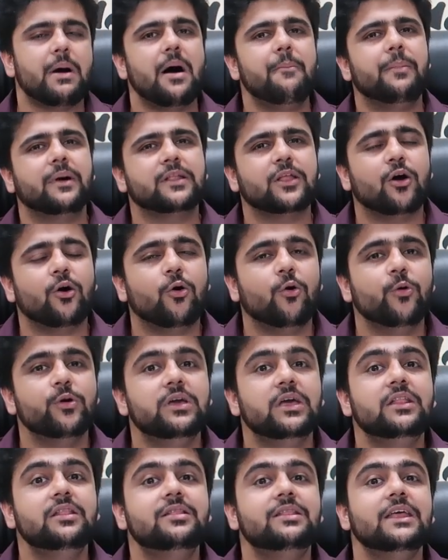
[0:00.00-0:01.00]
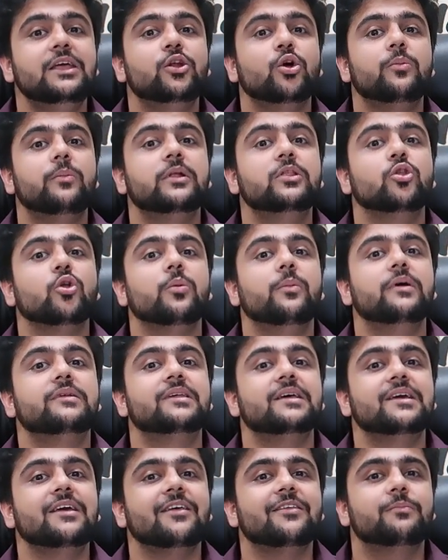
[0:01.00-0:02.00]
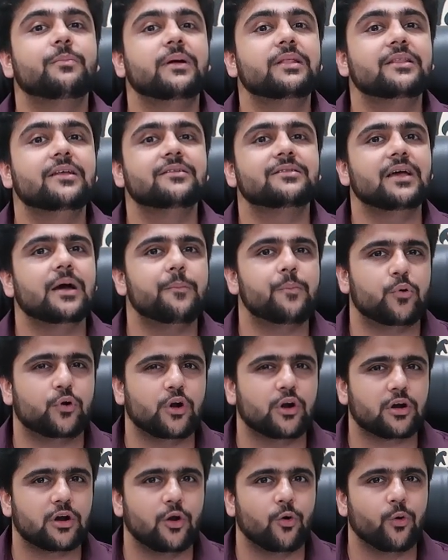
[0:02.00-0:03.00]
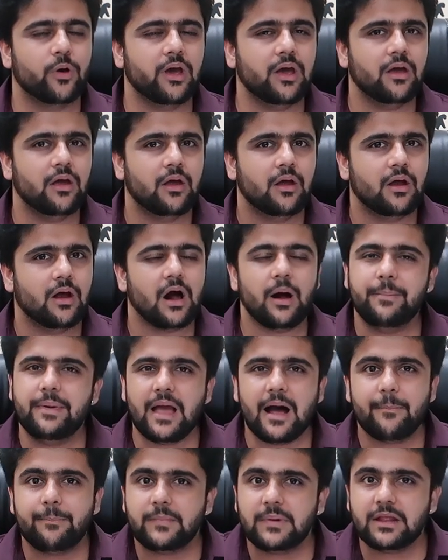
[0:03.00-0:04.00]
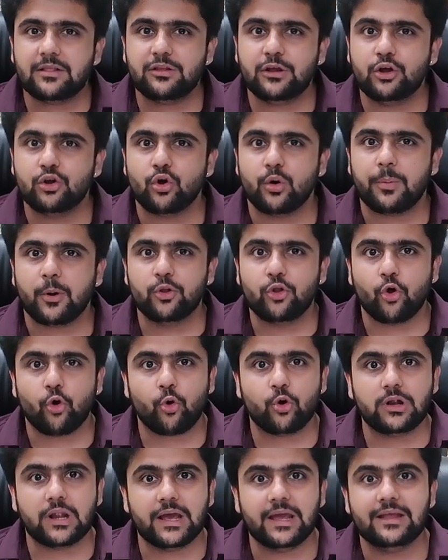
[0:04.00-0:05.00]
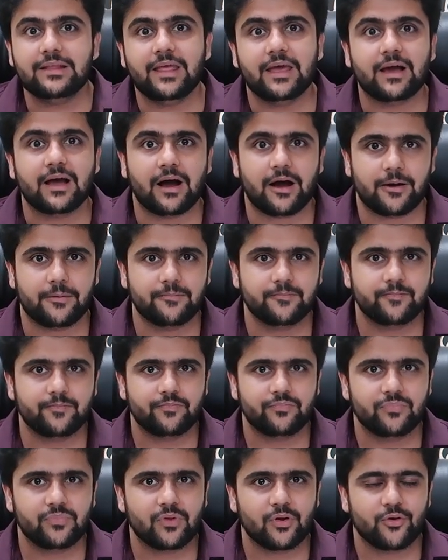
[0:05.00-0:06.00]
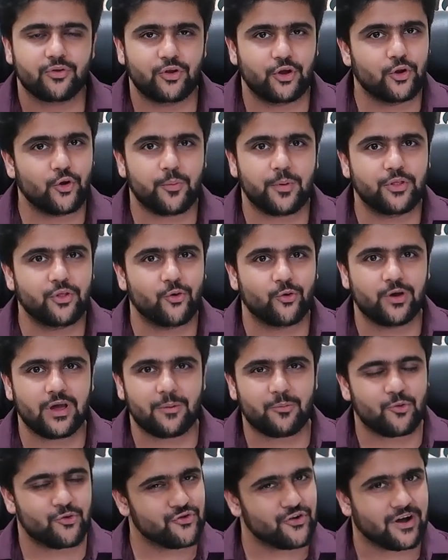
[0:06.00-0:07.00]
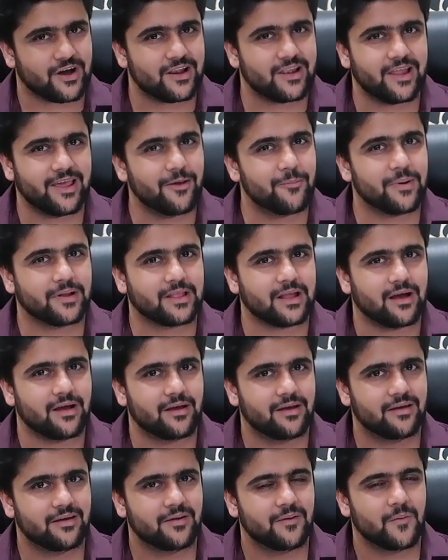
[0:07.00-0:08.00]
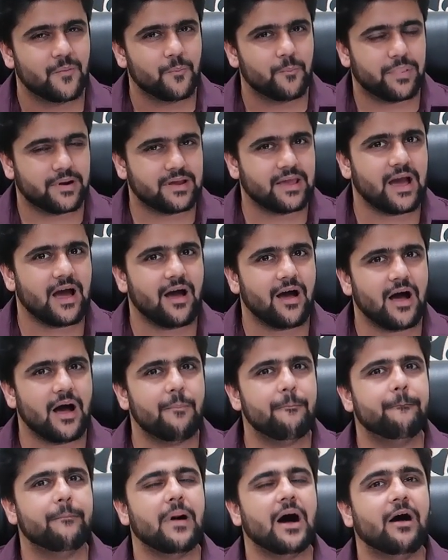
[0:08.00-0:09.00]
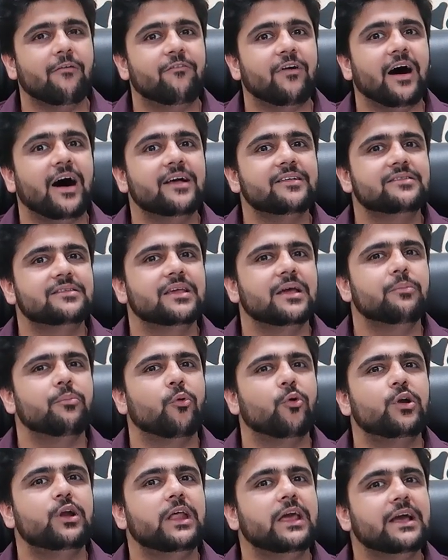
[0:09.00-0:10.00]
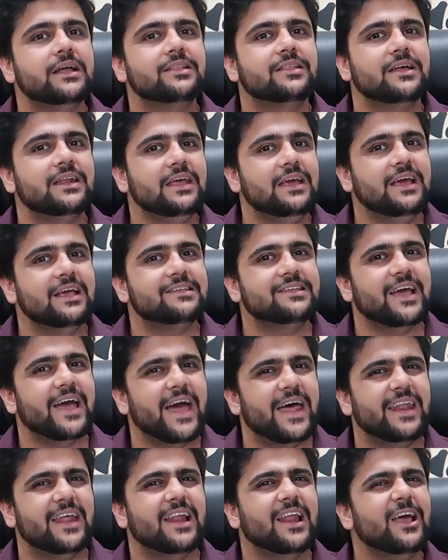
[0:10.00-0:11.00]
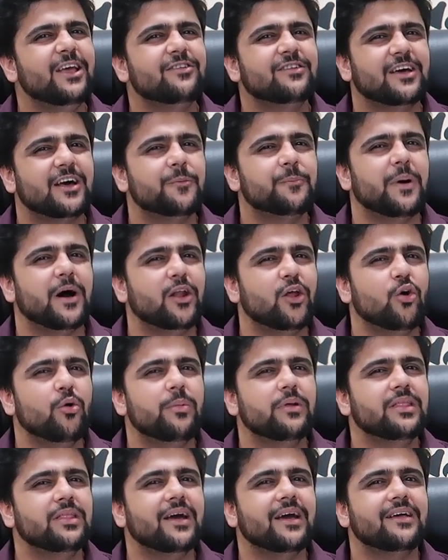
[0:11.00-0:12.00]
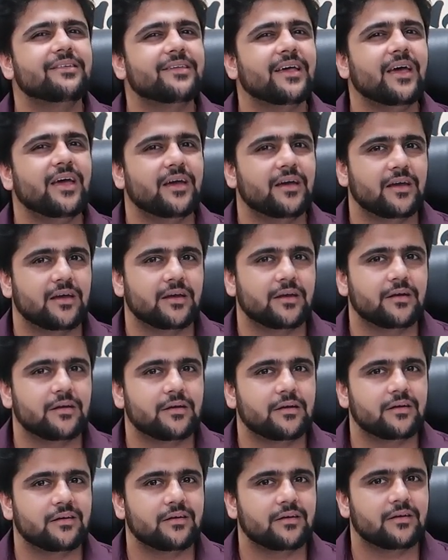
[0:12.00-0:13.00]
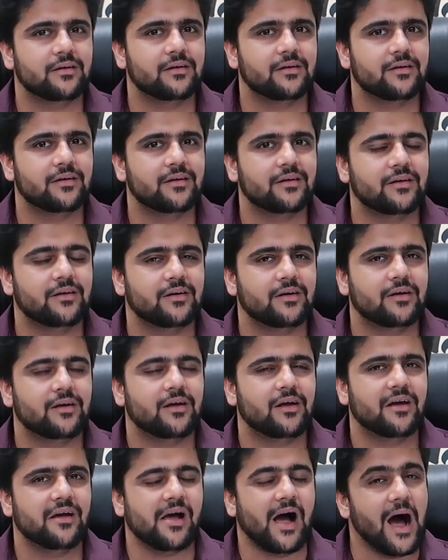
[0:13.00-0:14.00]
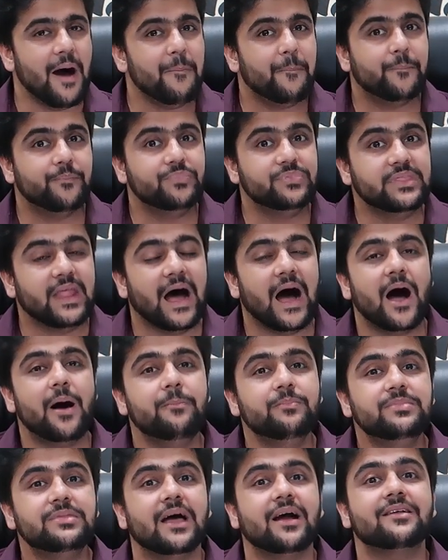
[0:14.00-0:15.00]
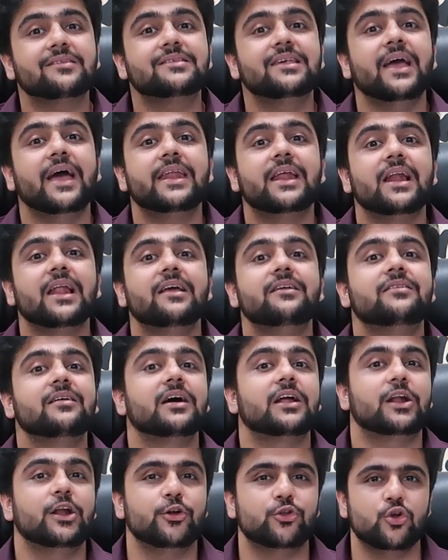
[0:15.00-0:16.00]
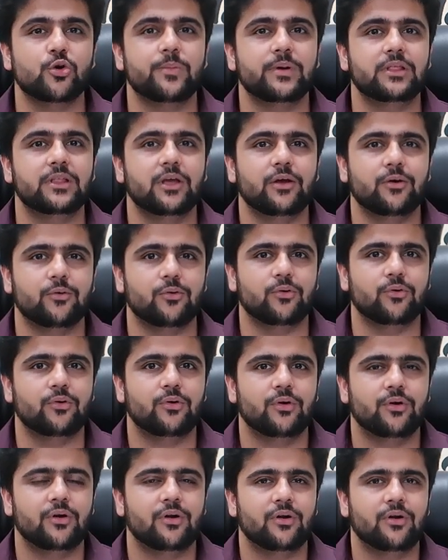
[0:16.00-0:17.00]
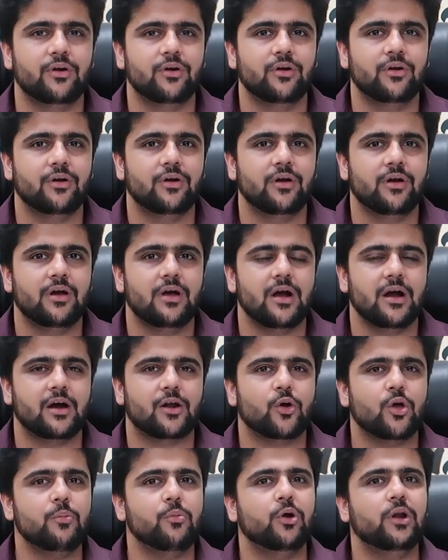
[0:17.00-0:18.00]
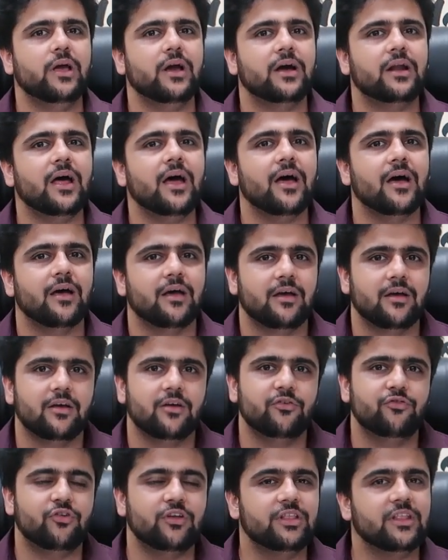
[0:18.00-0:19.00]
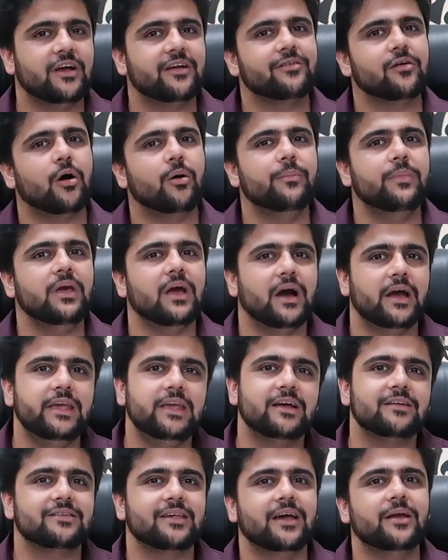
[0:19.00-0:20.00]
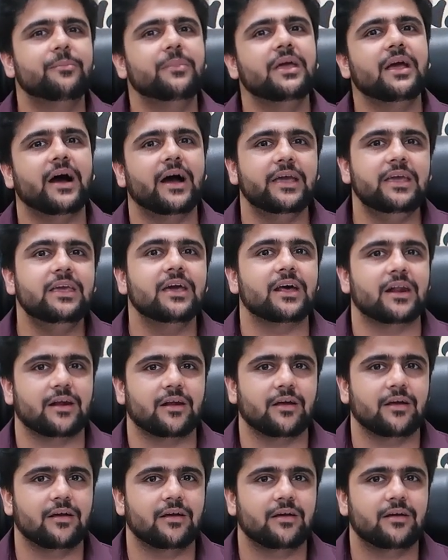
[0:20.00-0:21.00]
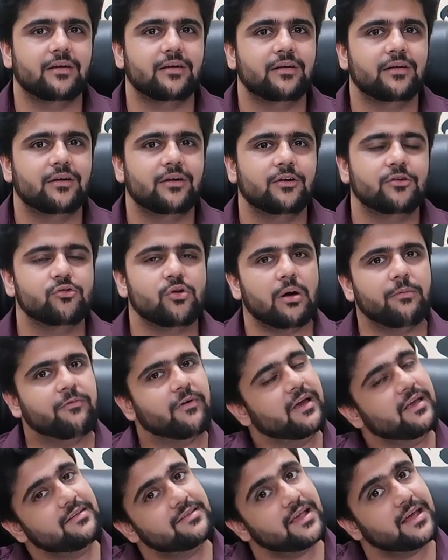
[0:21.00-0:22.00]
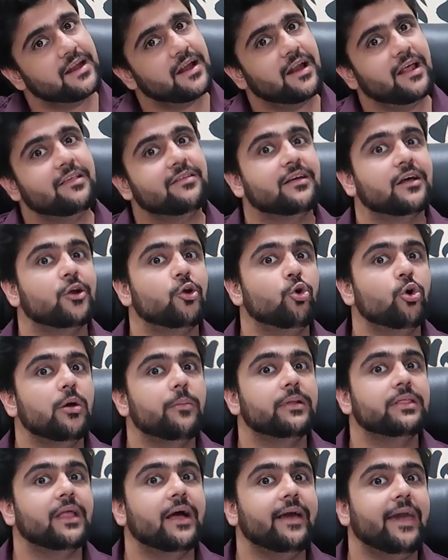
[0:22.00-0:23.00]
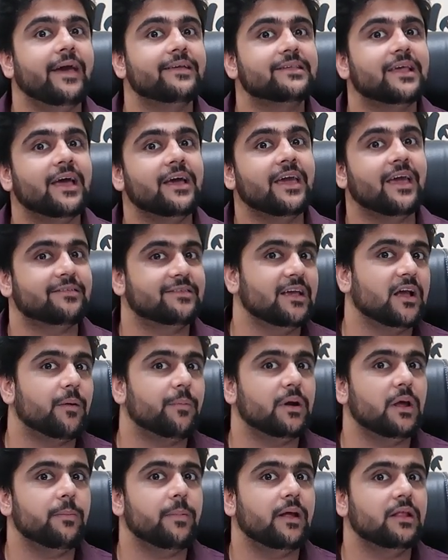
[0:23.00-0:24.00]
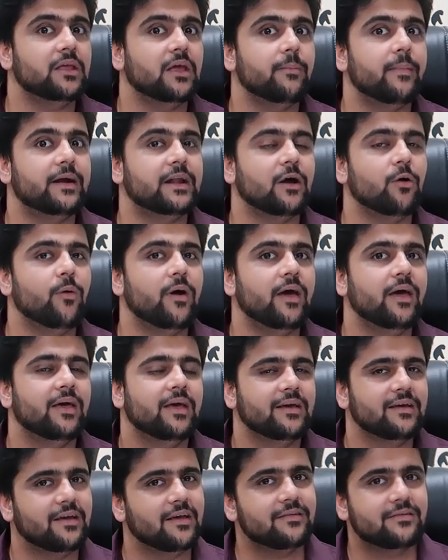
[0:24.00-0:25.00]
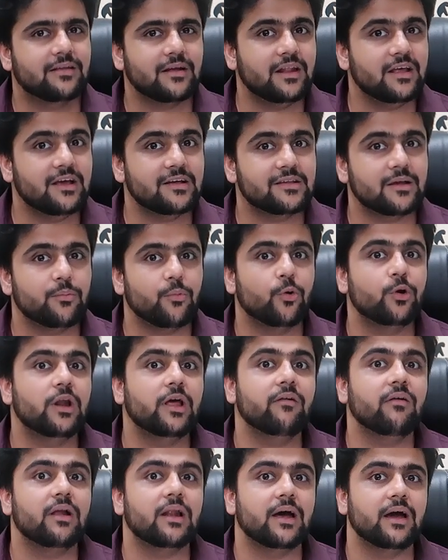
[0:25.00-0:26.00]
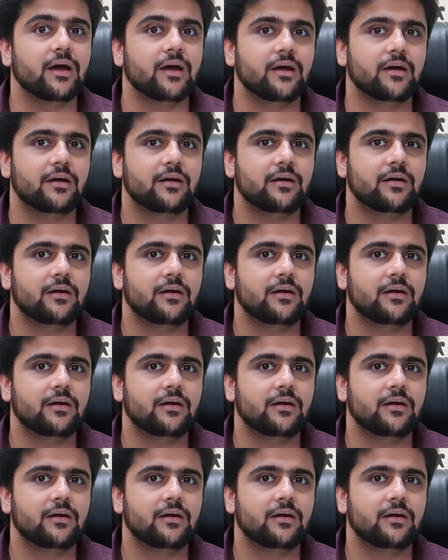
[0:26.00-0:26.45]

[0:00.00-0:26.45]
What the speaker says: Now tell me, from these three individuals, which one will you choose for the product? You haven't seen any of the three yet, and you don't know what they look like, but are you able to analyze them based on their voice and the way they speak? You can even analyze a person just from their name. If someone calls a person Chinnaswamy Ayyar Saimi Ayyar, you can analyze them right from there. You can tell what kind of person they are, how they are dressed, and what manner of speaking they have.